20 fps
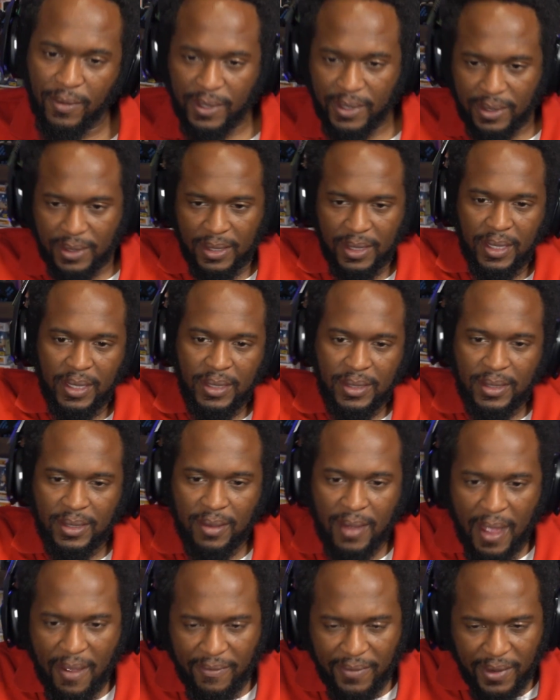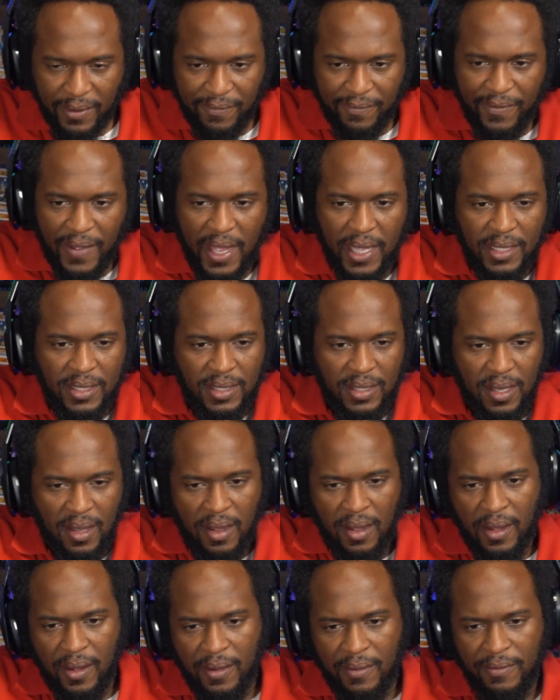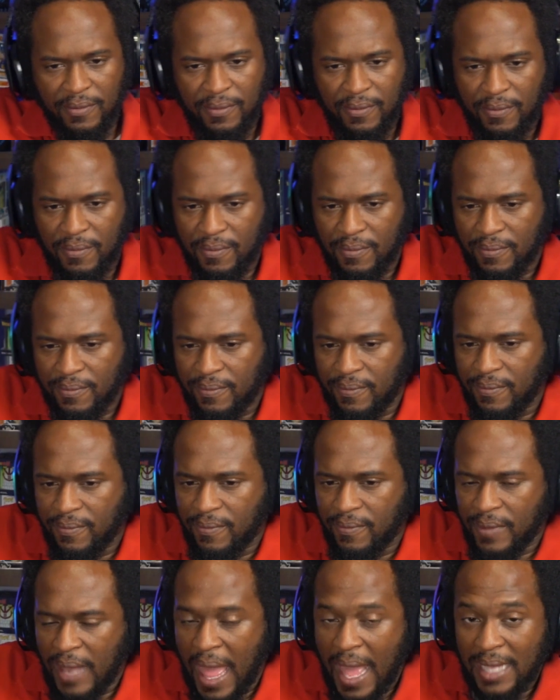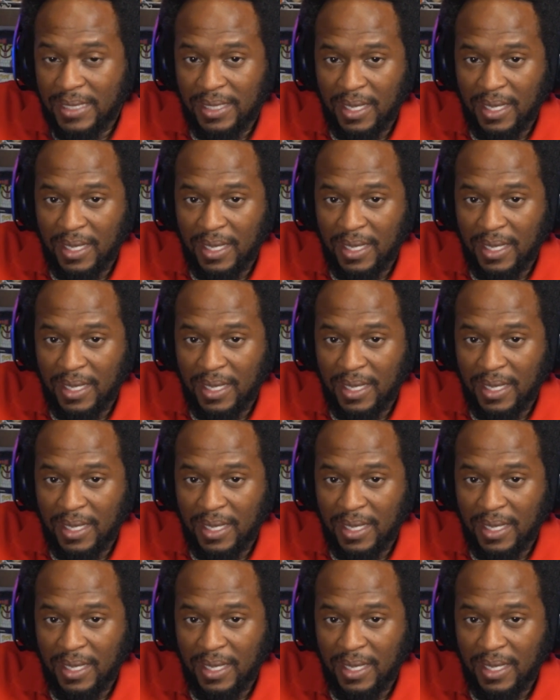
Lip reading: He's still having effects of last